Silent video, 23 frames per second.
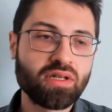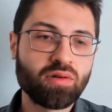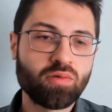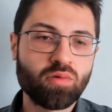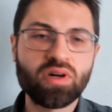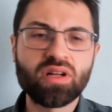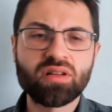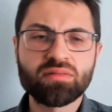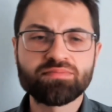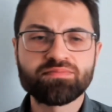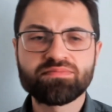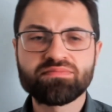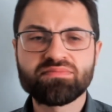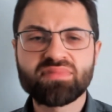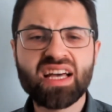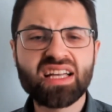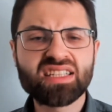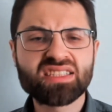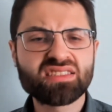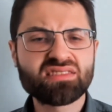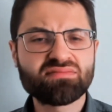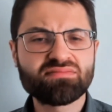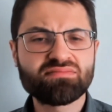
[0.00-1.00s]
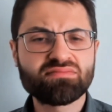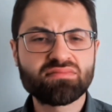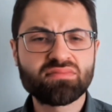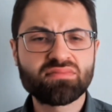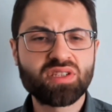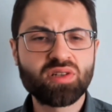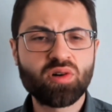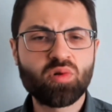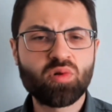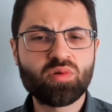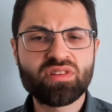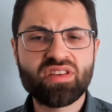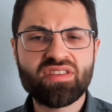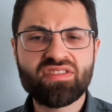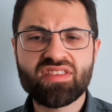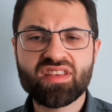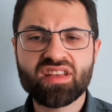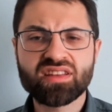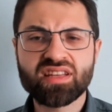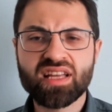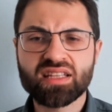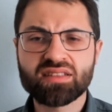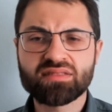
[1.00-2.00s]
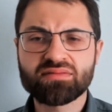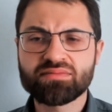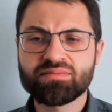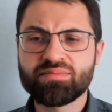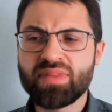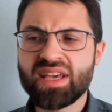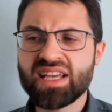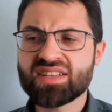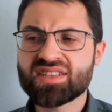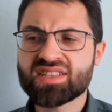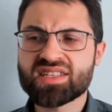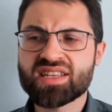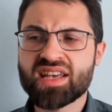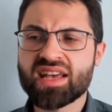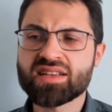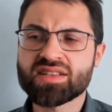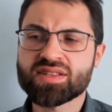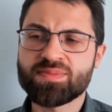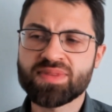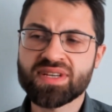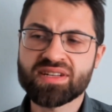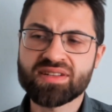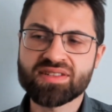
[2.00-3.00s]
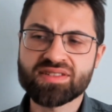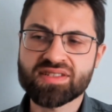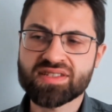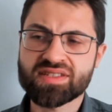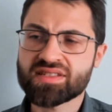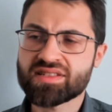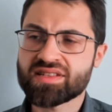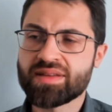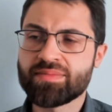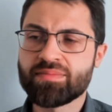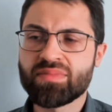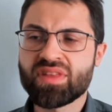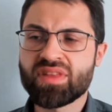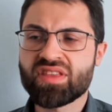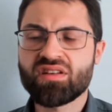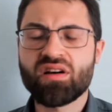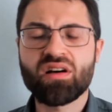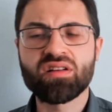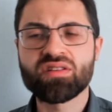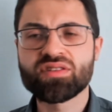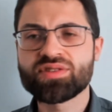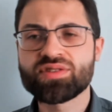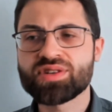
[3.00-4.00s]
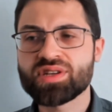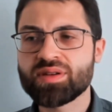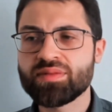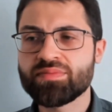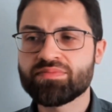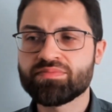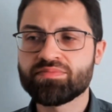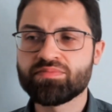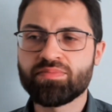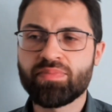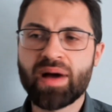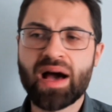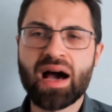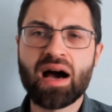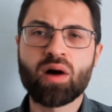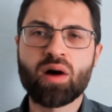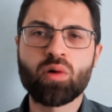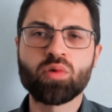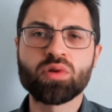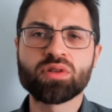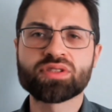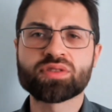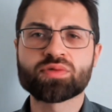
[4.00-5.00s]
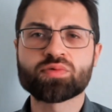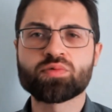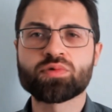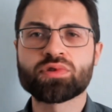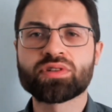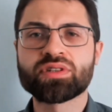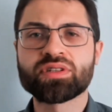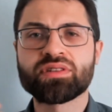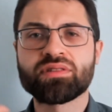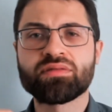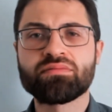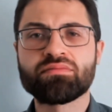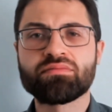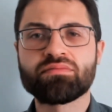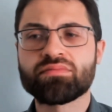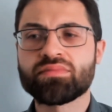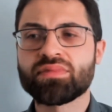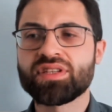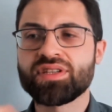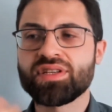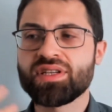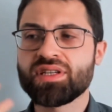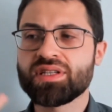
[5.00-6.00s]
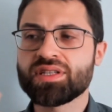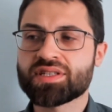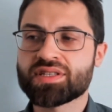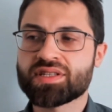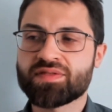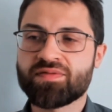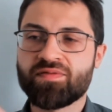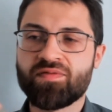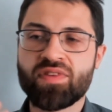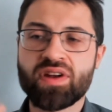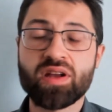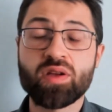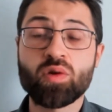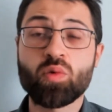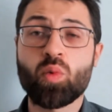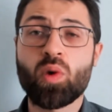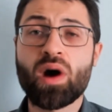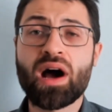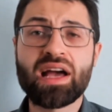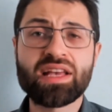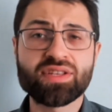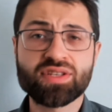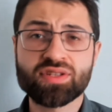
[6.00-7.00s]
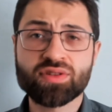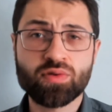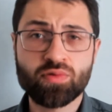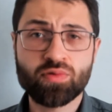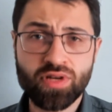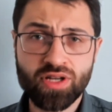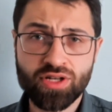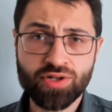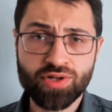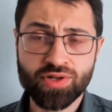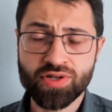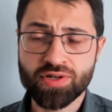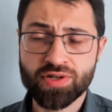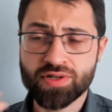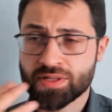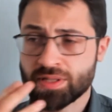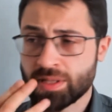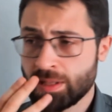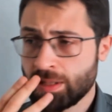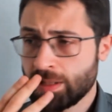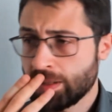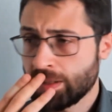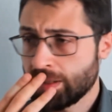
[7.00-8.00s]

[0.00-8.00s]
Well, that's the only thing that makes sense, because in mythology, owls were these very wise creatures.